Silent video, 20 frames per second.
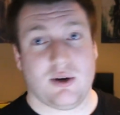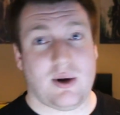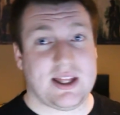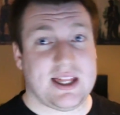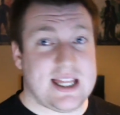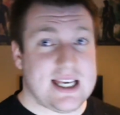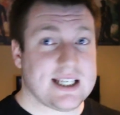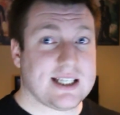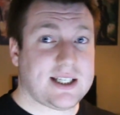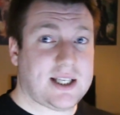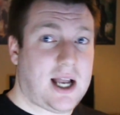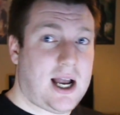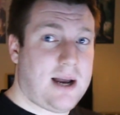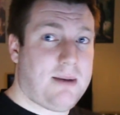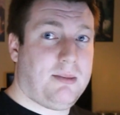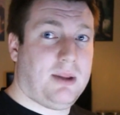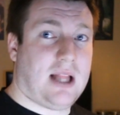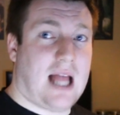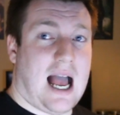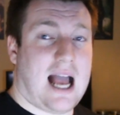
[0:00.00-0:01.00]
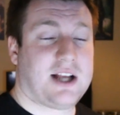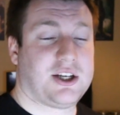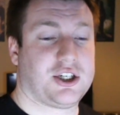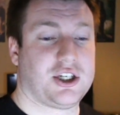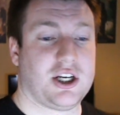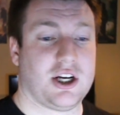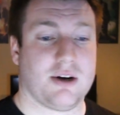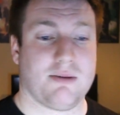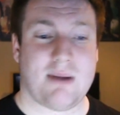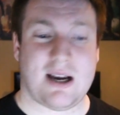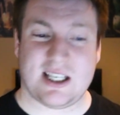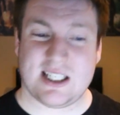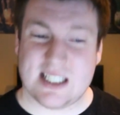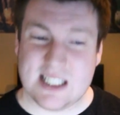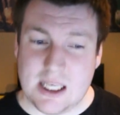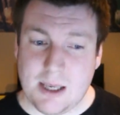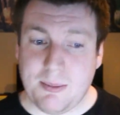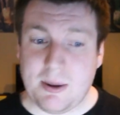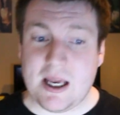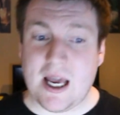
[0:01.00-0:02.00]
So at this time last year, my
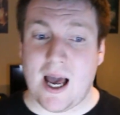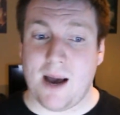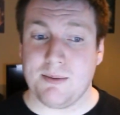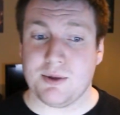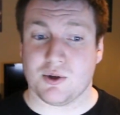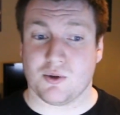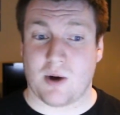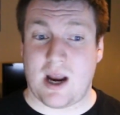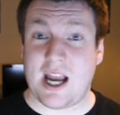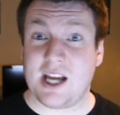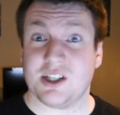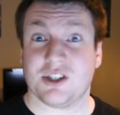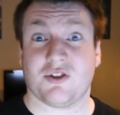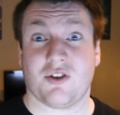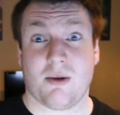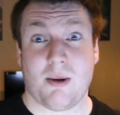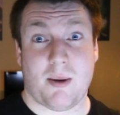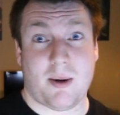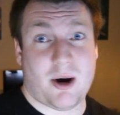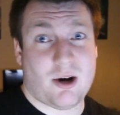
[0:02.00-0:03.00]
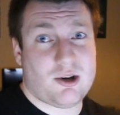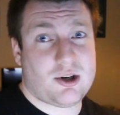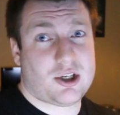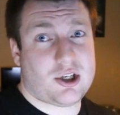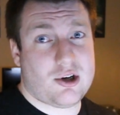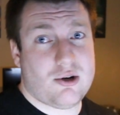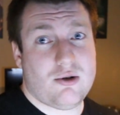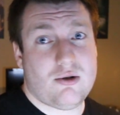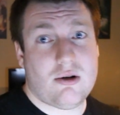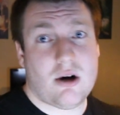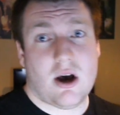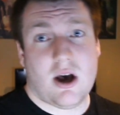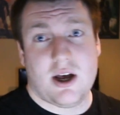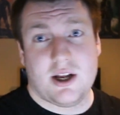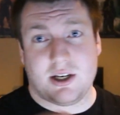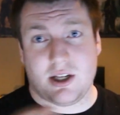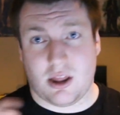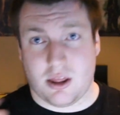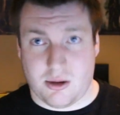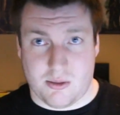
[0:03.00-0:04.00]
CPMs ranged from about two
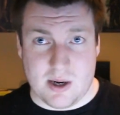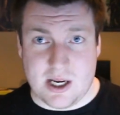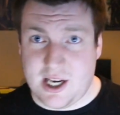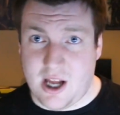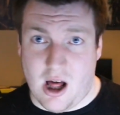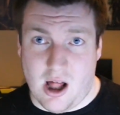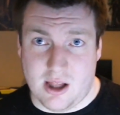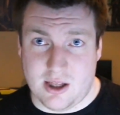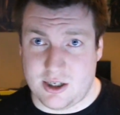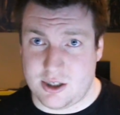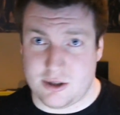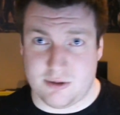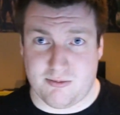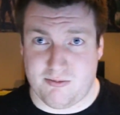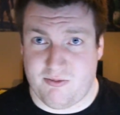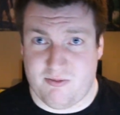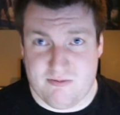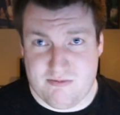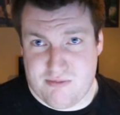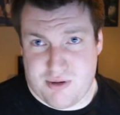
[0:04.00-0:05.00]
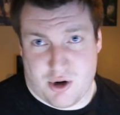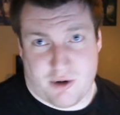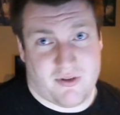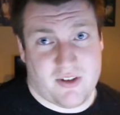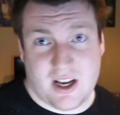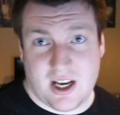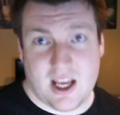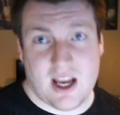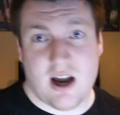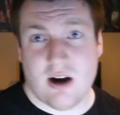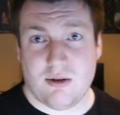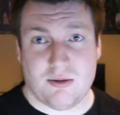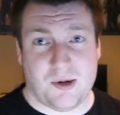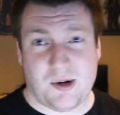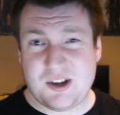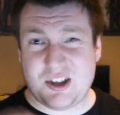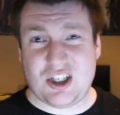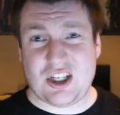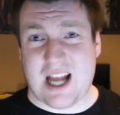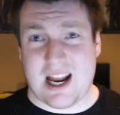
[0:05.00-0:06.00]
to three dollars per
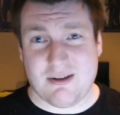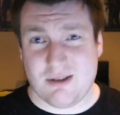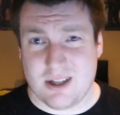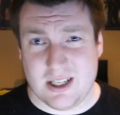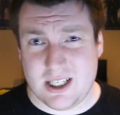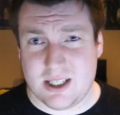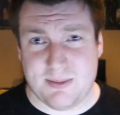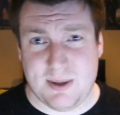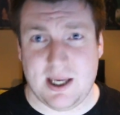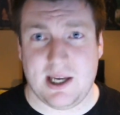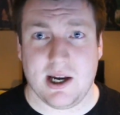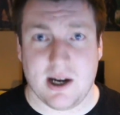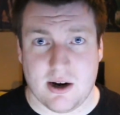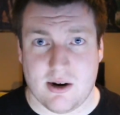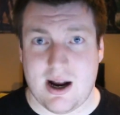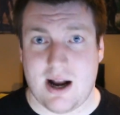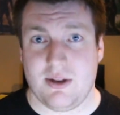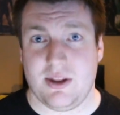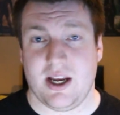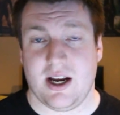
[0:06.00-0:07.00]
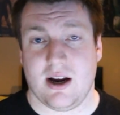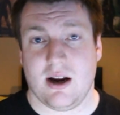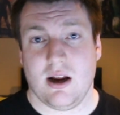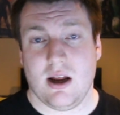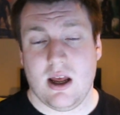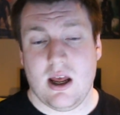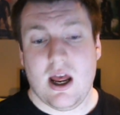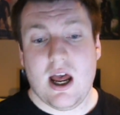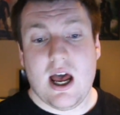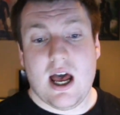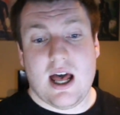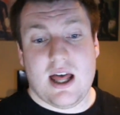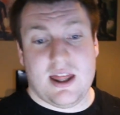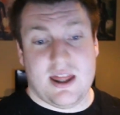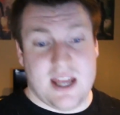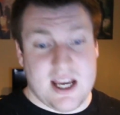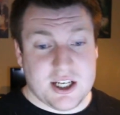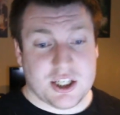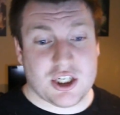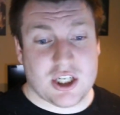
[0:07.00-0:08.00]
video, generally speaking, around there.
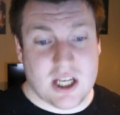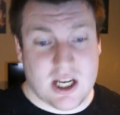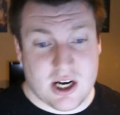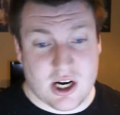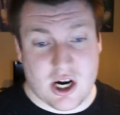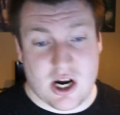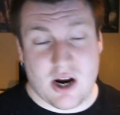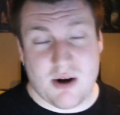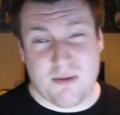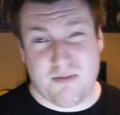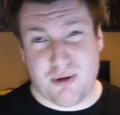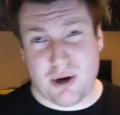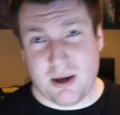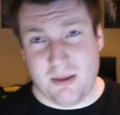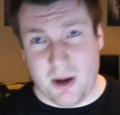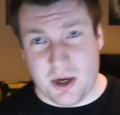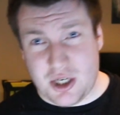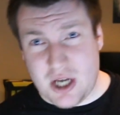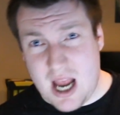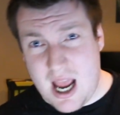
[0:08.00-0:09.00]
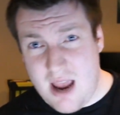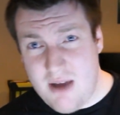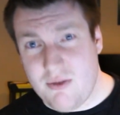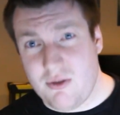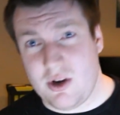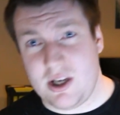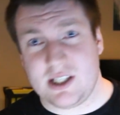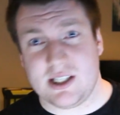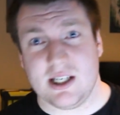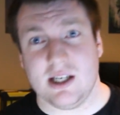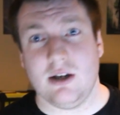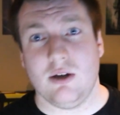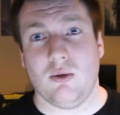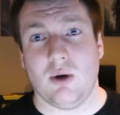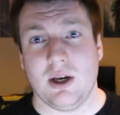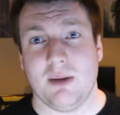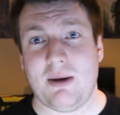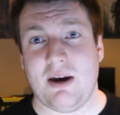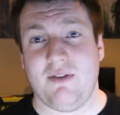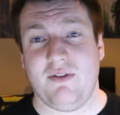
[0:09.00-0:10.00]
This year, pretty much every
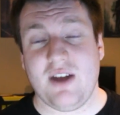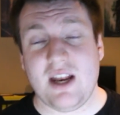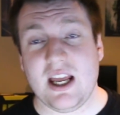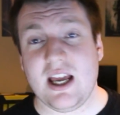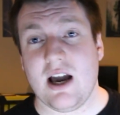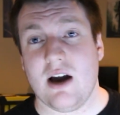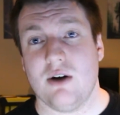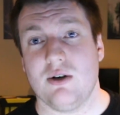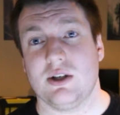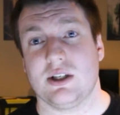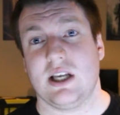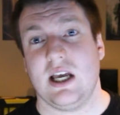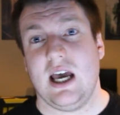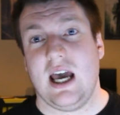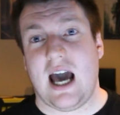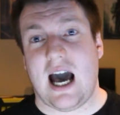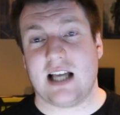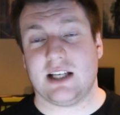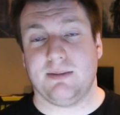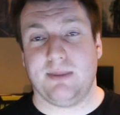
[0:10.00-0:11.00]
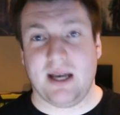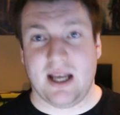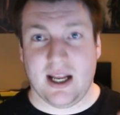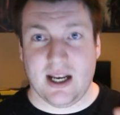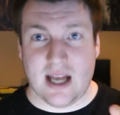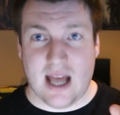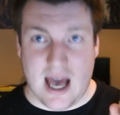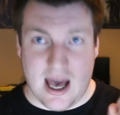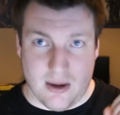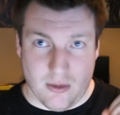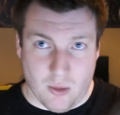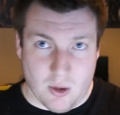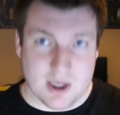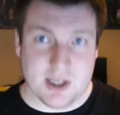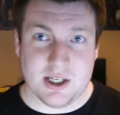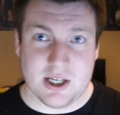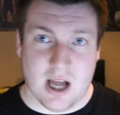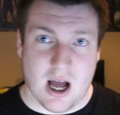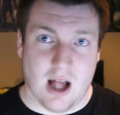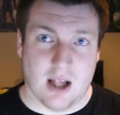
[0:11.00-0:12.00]
single one of my videos has been at
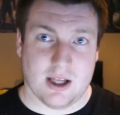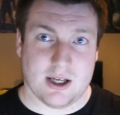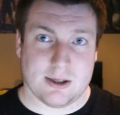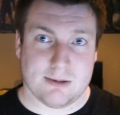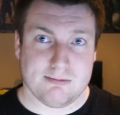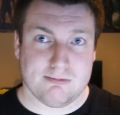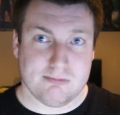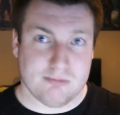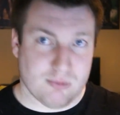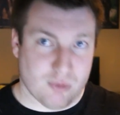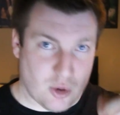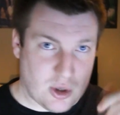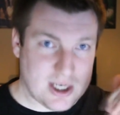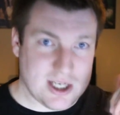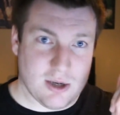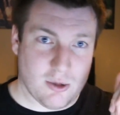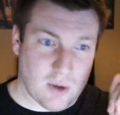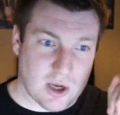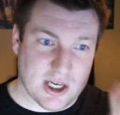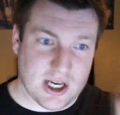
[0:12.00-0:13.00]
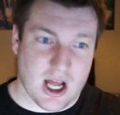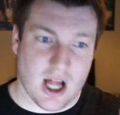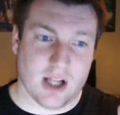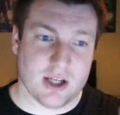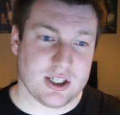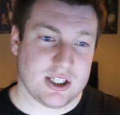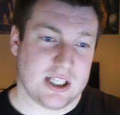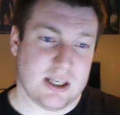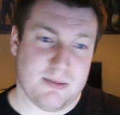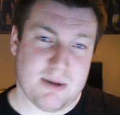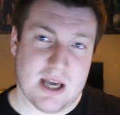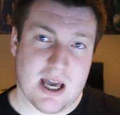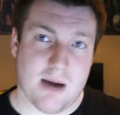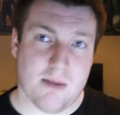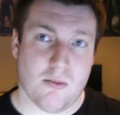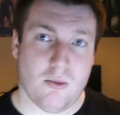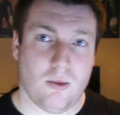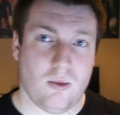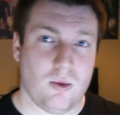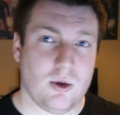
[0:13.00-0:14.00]
$1 one one dollar
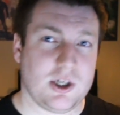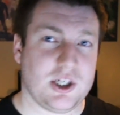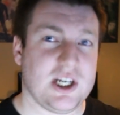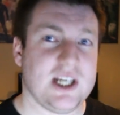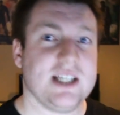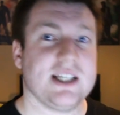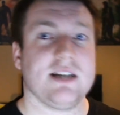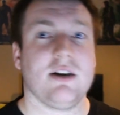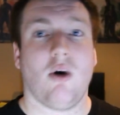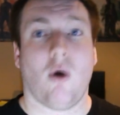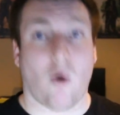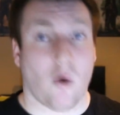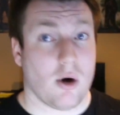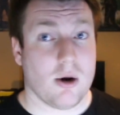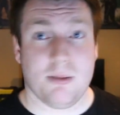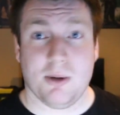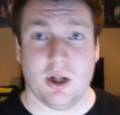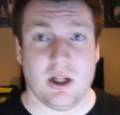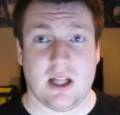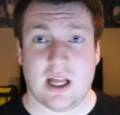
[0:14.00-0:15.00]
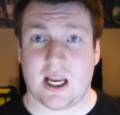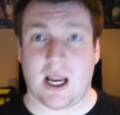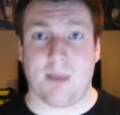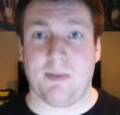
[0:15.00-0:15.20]
CPM, which isn't horrible.